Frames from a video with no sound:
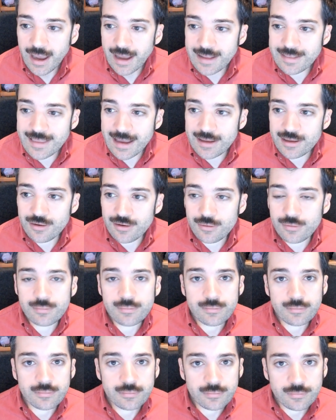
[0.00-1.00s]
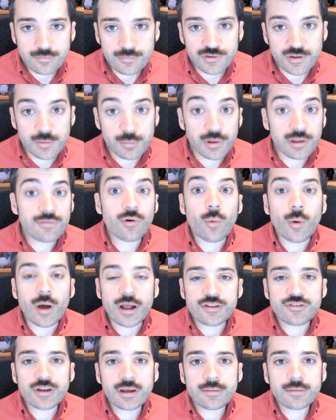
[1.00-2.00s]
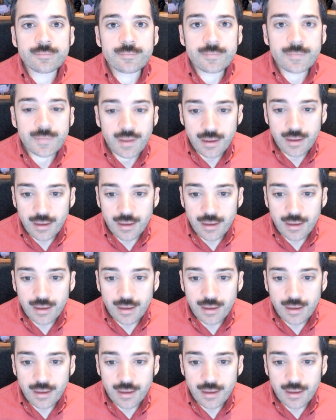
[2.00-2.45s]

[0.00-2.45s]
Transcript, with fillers: And thank you simply for watching.